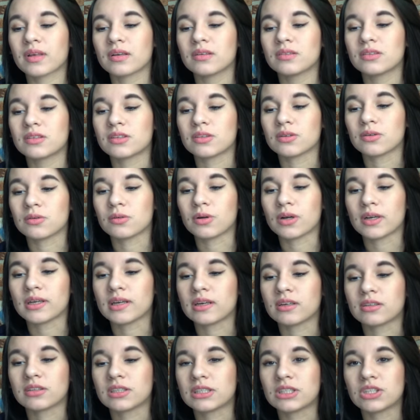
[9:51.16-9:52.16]
So I
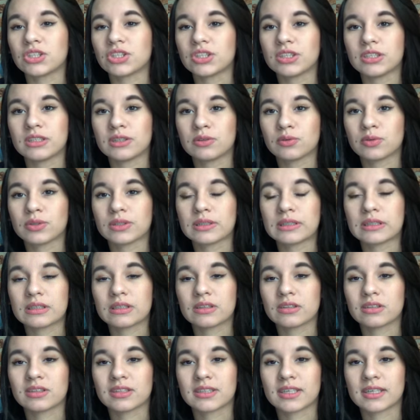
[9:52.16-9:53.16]
guess that she didn't really
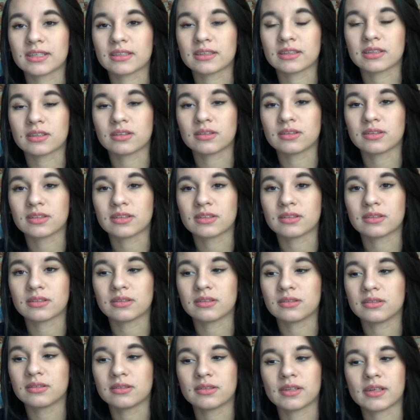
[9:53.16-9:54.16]
understand it
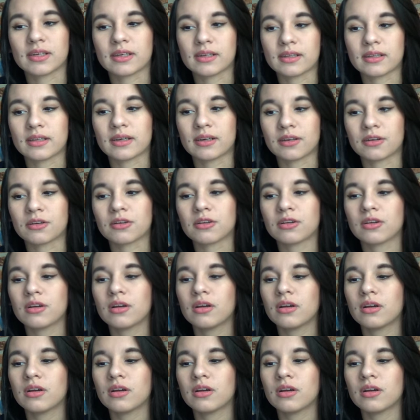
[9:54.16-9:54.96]
until like later.